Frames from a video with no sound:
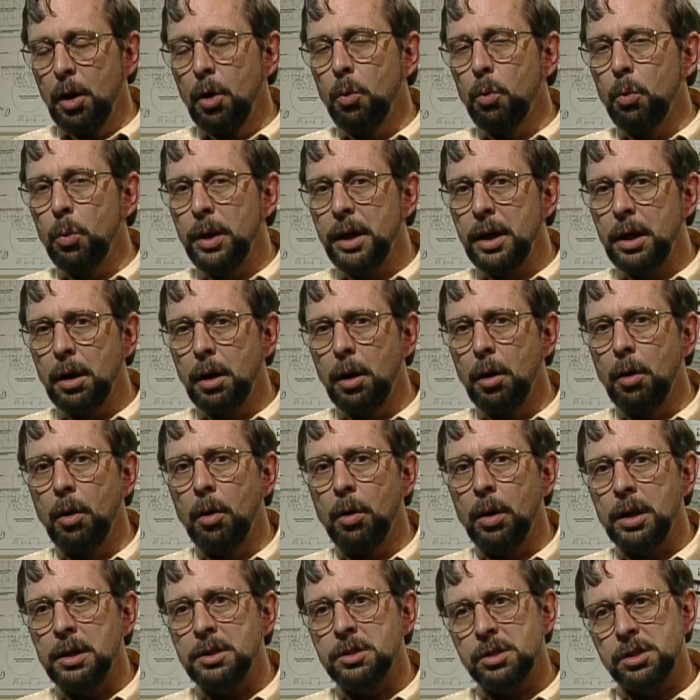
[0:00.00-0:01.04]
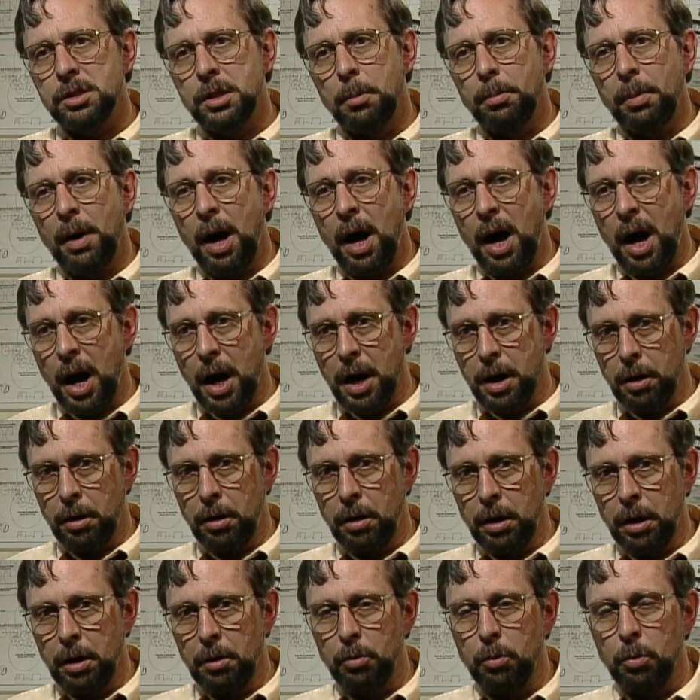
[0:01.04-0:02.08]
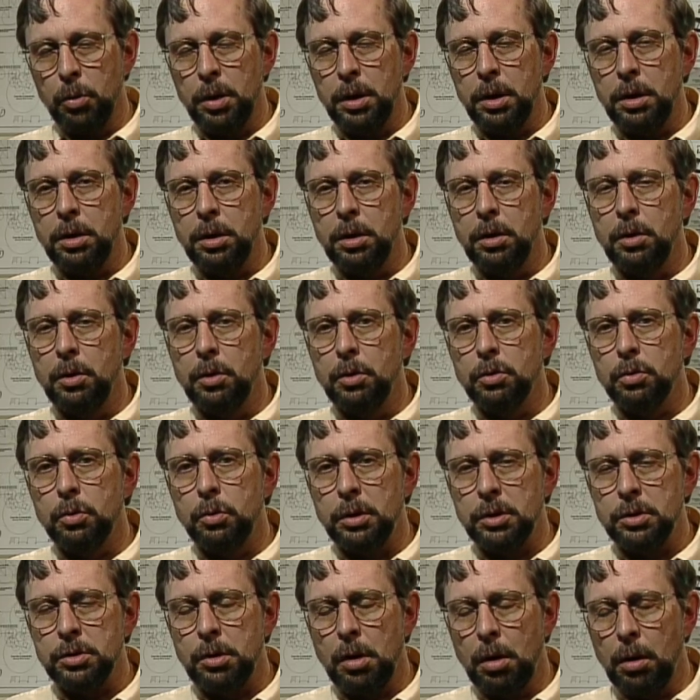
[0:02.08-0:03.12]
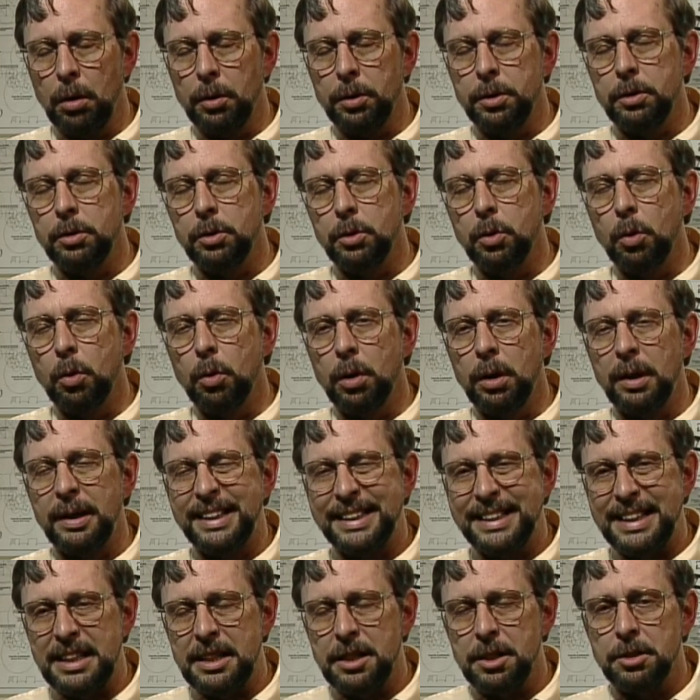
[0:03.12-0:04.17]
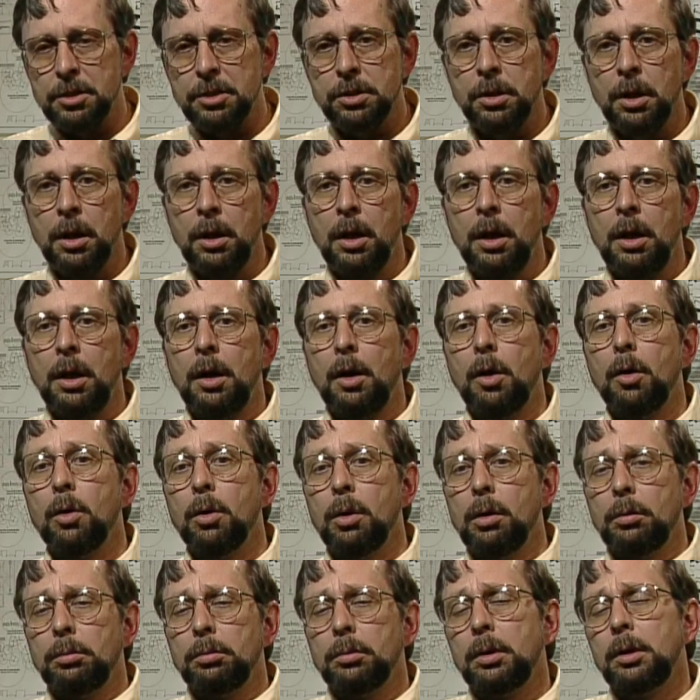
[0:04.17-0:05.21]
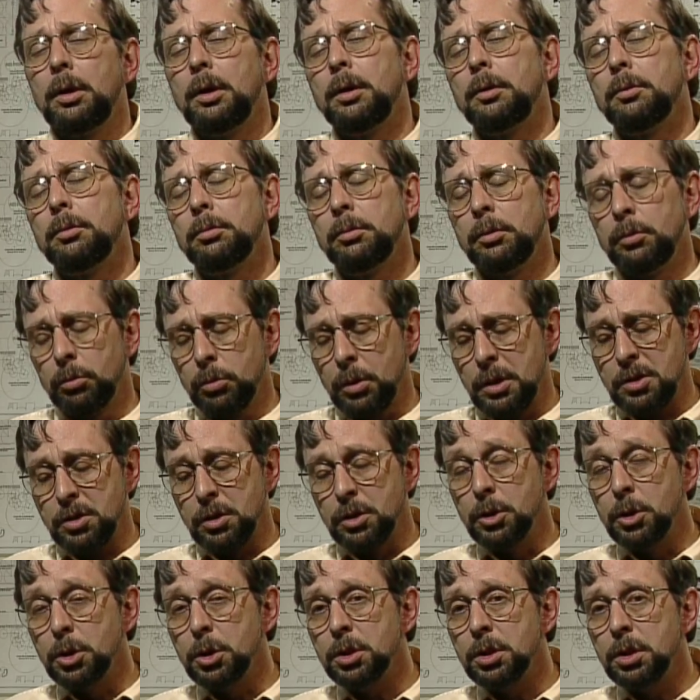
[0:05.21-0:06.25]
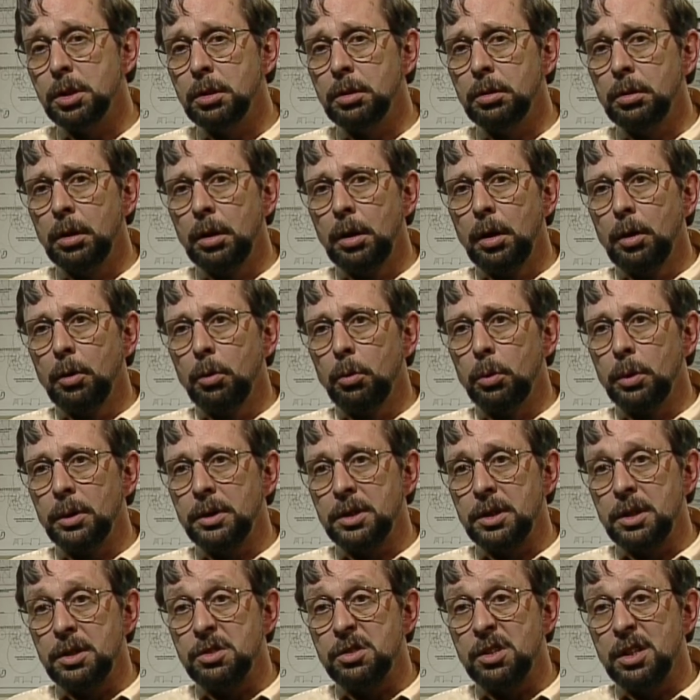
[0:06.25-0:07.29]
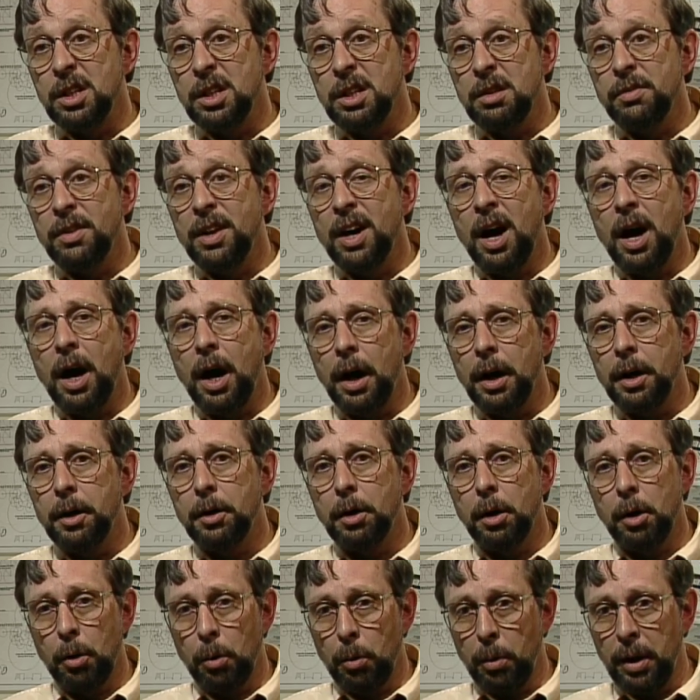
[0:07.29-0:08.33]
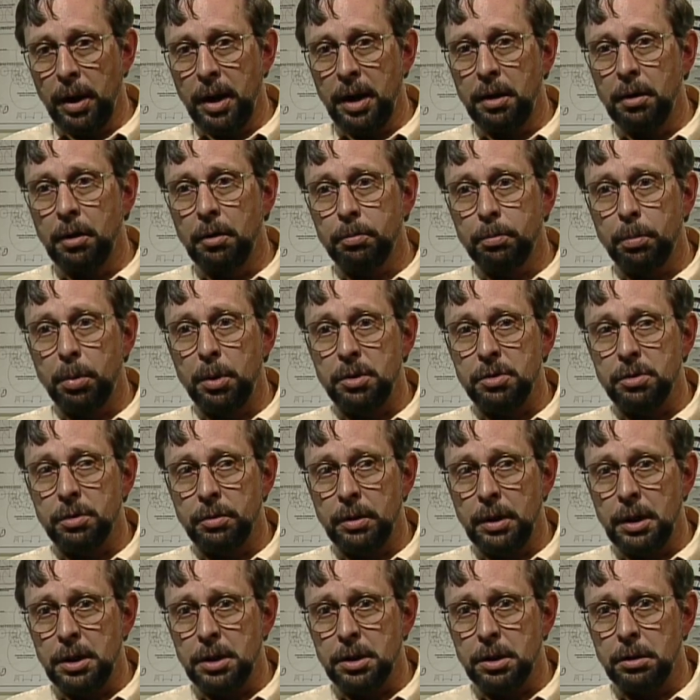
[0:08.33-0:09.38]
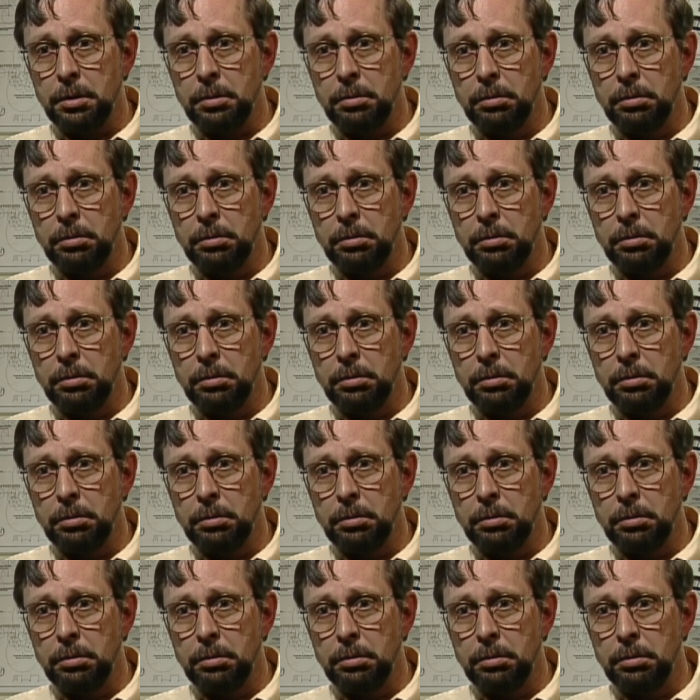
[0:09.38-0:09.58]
we go a step higher and we use what's called the New Orleans resolution, which is an even higher grade of preservation.